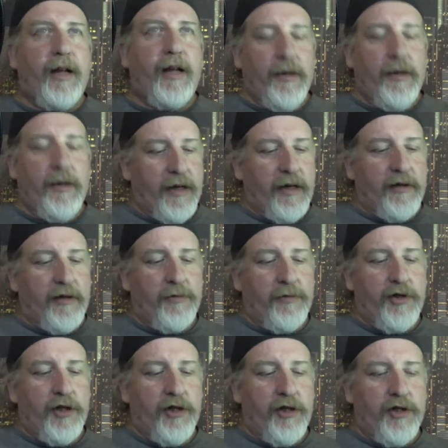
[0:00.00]
Got
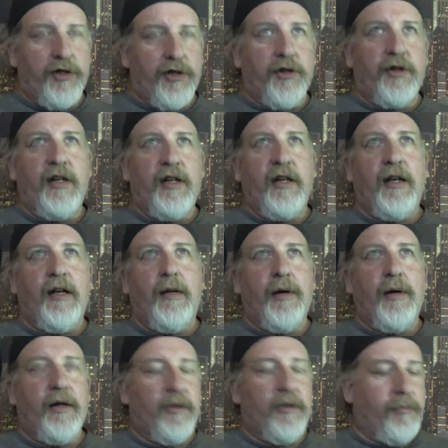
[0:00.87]
some ginger tea
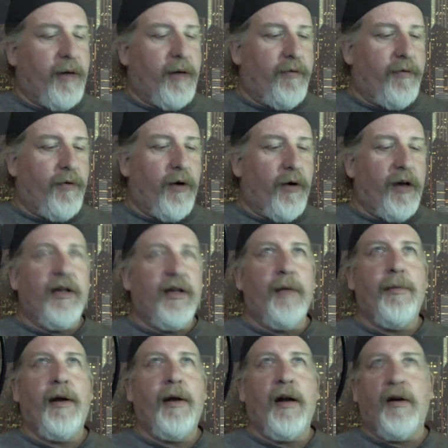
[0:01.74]
because of my voice.
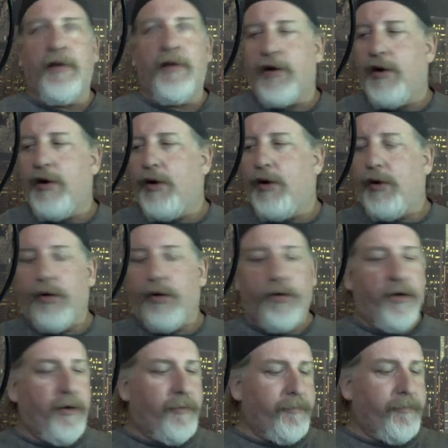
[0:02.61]
I've been out in the
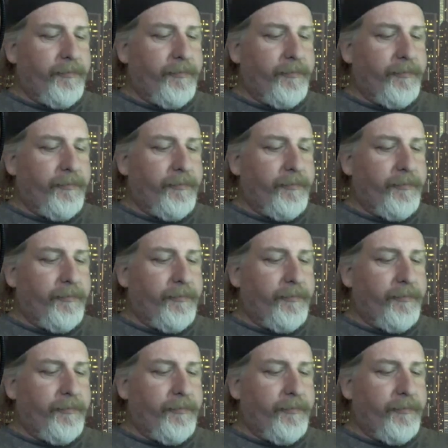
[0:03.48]
cold.